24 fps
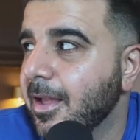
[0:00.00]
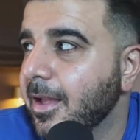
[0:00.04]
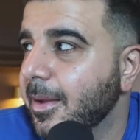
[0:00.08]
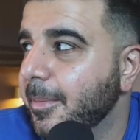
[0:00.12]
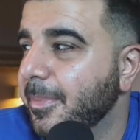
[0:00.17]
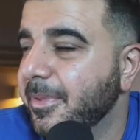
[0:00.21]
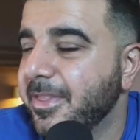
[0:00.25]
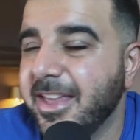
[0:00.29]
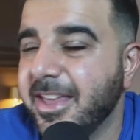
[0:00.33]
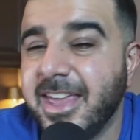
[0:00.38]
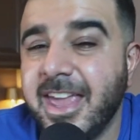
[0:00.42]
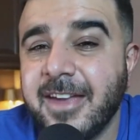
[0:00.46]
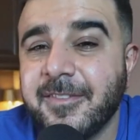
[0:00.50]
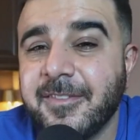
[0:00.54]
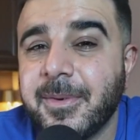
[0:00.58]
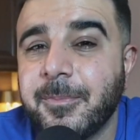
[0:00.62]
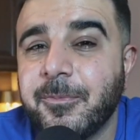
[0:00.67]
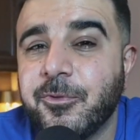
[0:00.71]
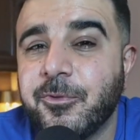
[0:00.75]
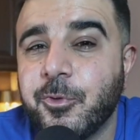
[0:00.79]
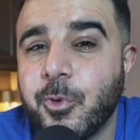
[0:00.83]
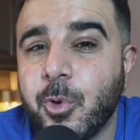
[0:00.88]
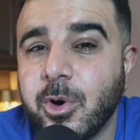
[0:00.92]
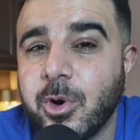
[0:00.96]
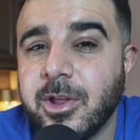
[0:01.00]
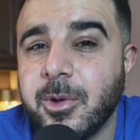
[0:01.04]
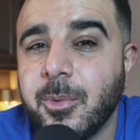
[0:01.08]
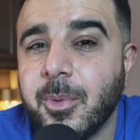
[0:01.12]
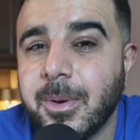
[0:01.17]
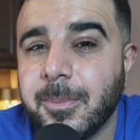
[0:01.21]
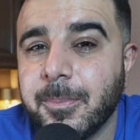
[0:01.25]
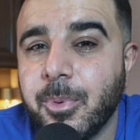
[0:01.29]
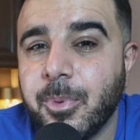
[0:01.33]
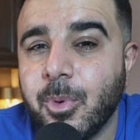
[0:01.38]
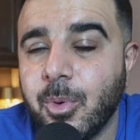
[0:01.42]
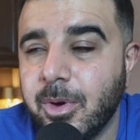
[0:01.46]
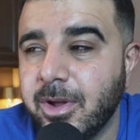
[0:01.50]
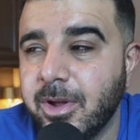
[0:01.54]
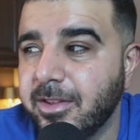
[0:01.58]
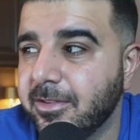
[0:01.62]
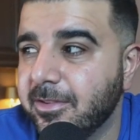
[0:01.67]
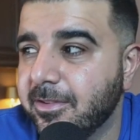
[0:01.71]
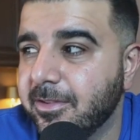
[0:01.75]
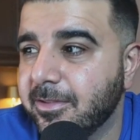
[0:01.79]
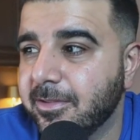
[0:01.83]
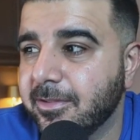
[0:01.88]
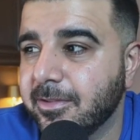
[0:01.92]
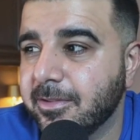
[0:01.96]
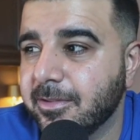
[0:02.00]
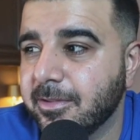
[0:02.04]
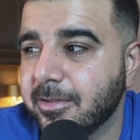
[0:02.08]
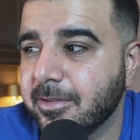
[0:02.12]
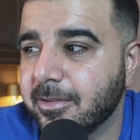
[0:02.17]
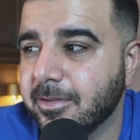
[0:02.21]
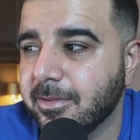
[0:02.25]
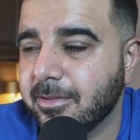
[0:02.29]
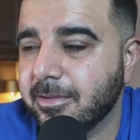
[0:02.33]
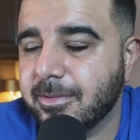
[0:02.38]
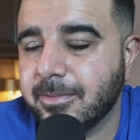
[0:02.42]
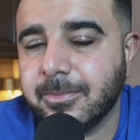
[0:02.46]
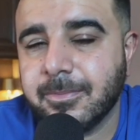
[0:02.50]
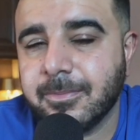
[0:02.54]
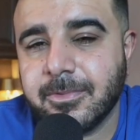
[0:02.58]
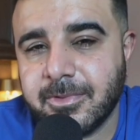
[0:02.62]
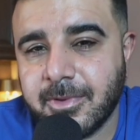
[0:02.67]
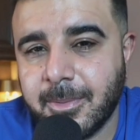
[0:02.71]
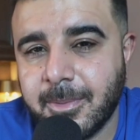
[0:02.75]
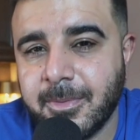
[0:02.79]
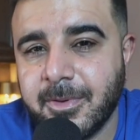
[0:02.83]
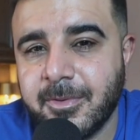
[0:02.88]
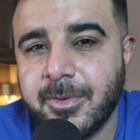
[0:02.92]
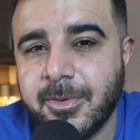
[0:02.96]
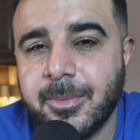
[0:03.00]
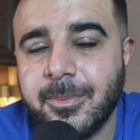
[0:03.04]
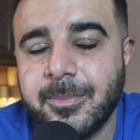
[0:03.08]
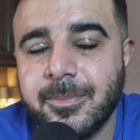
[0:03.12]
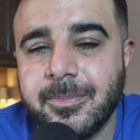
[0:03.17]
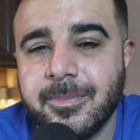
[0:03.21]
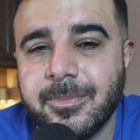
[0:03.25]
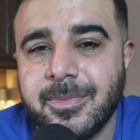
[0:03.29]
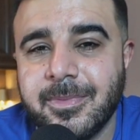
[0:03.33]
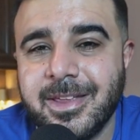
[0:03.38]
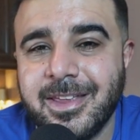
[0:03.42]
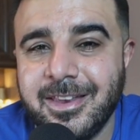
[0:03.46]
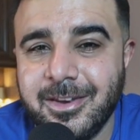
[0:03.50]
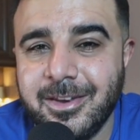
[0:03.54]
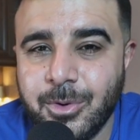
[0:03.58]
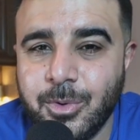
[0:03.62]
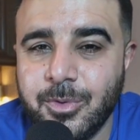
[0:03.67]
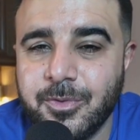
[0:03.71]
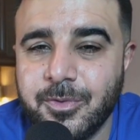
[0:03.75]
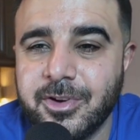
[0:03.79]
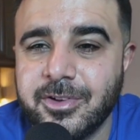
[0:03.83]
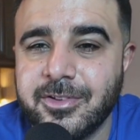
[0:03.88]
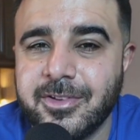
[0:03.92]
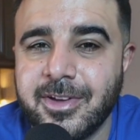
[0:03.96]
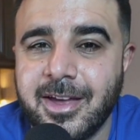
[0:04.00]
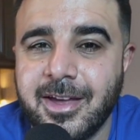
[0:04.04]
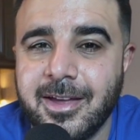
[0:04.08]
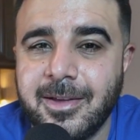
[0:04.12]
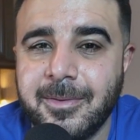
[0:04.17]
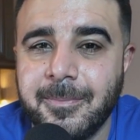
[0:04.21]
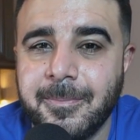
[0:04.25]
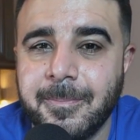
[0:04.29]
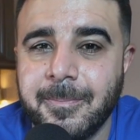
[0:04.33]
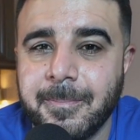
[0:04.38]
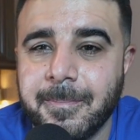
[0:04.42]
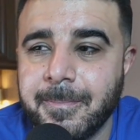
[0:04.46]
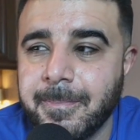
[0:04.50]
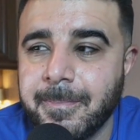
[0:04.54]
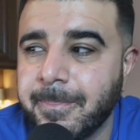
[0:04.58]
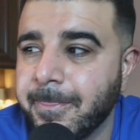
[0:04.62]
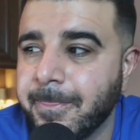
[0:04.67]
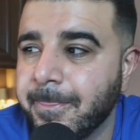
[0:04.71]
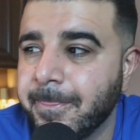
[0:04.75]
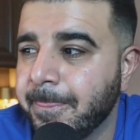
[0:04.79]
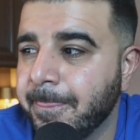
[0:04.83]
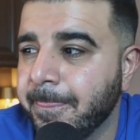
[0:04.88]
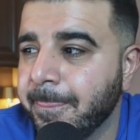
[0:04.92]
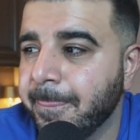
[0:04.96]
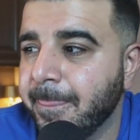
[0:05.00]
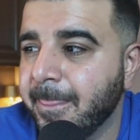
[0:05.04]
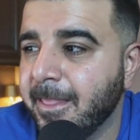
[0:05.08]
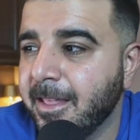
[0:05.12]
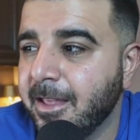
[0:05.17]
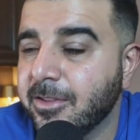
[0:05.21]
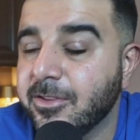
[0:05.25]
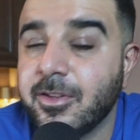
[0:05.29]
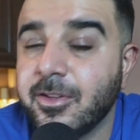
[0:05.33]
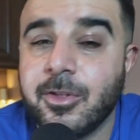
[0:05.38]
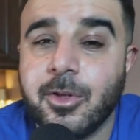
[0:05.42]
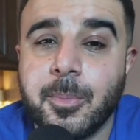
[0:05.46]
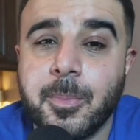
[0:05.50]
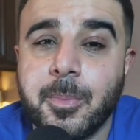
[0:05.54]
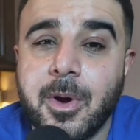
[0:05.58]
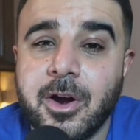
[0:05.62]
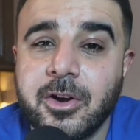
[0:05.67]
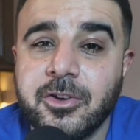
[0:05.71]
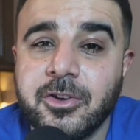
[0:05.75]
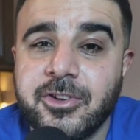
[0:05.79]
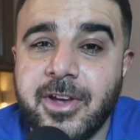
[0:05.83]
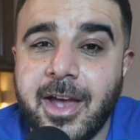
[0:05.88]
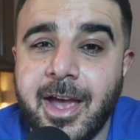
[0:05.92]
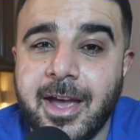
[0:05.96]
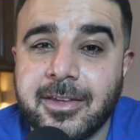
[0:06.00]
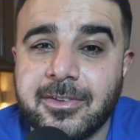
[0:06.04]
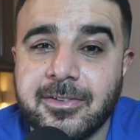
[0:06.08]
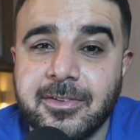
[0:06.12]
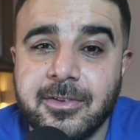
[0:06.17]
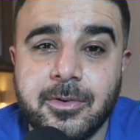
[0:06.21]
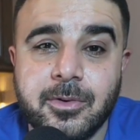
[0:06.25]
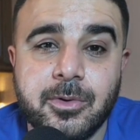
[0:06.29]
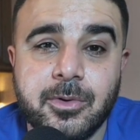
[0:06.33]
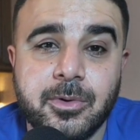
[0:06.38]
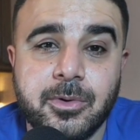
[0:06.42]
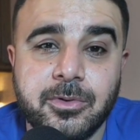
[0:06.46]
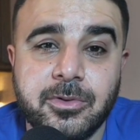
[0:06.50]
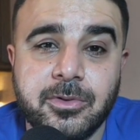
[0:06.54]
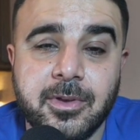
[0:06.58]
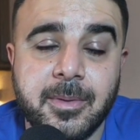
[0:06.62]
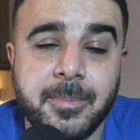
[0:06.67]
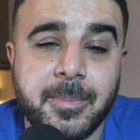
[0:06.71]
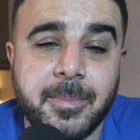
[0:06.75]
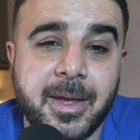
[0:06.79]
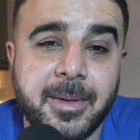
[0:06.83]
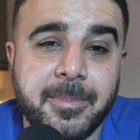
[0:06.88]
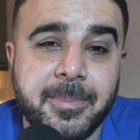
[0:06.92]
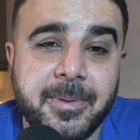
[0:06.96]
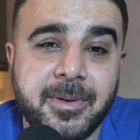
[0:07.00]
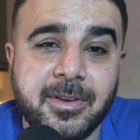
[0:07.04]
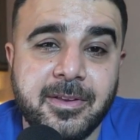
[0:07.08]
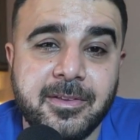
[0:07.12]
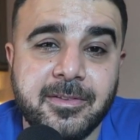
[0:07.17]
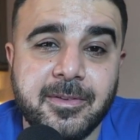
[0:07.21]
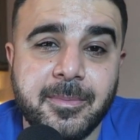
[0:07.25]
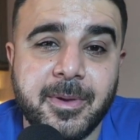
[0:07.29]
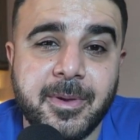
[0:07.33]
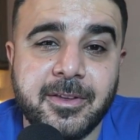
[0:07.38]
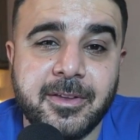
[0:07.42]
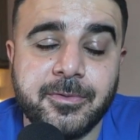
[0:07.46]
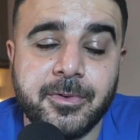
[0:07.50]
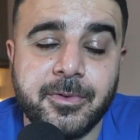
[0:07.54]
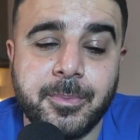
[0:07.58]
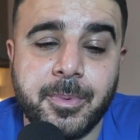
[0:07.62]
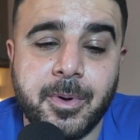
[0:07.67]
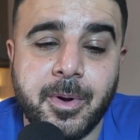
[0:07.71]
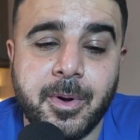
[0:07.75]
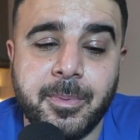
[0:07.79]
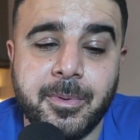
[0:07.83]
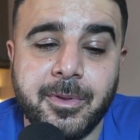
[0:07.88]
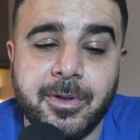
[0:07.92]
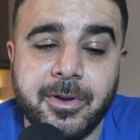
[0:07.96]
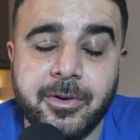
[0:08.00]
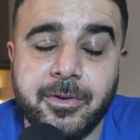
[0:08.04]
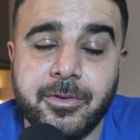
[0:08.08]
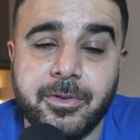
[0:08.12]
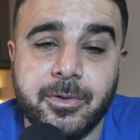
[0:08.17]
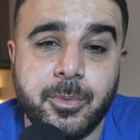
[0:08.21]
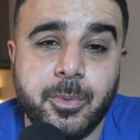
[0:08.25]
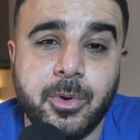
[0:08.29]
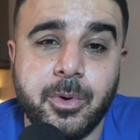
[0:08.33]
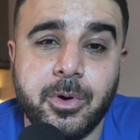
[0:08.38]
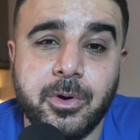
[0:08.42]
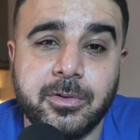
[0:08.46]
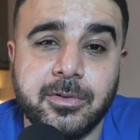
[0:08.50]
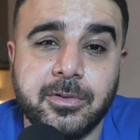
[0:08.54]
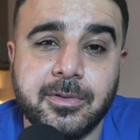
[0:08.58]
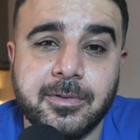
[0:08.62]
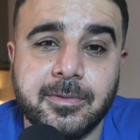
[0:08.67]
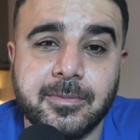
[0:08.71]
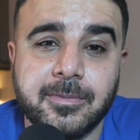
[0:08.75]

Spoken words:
But they gave up 41 points, some of them in overtime, to Lamar Jackson, who, in my opinion, is the best football player in the world.